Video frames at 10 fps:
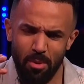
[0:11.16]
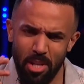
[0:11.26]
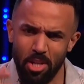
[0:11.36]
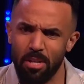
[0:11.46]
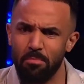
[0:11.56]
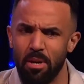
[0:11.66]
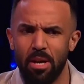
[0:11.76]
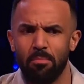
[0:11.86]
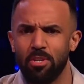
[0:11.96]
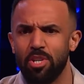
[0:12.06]
I was actually in my,
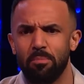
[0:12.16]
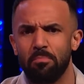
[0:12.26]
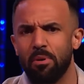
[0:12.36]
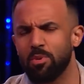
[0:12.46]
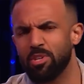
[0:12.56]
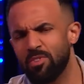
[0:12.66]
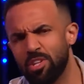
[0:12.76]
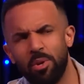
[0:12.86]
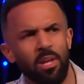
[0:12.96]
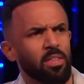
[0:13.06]
in my gym. I wasn't really
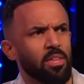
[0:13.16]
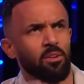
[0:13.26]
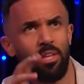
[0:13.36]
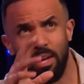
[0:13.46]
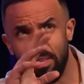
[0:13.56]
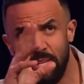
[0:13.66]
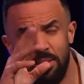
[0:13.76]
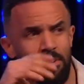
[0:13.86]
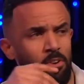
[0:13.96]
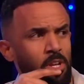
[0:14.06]
doing anything. I was I had the
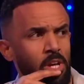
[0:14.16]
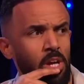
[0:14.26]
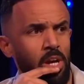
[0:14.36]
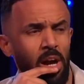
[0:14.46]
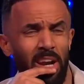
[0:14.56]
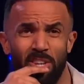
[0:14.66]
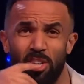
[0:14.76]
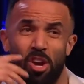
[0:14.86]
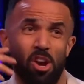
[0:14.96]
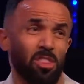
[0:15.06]
T V on. And I
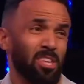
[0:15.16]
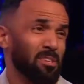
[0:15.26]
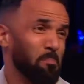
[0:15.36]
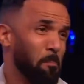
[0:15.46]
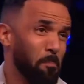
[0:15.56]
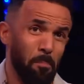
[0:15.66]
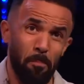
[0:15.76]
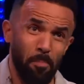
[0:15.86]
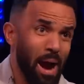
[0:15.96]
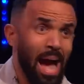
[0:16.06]
just heard this
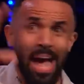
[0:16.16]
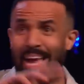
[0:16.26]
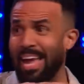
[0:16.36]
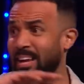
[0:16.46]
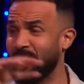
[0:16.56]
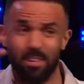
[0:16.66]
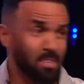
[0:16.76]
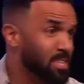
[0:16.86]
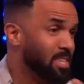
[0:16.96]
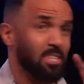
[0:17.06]
bang and
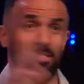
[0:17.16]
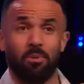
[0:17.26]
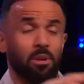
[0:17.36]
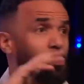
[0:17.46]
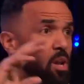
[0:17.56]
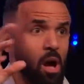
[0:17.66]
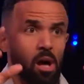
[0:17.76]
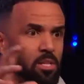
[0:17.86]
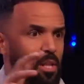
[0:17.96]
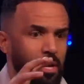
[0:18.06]
the
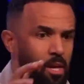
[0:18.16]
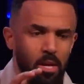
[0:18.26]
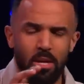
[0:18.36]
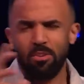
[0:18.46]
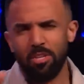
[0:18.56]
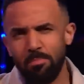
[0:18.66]
glass, like, not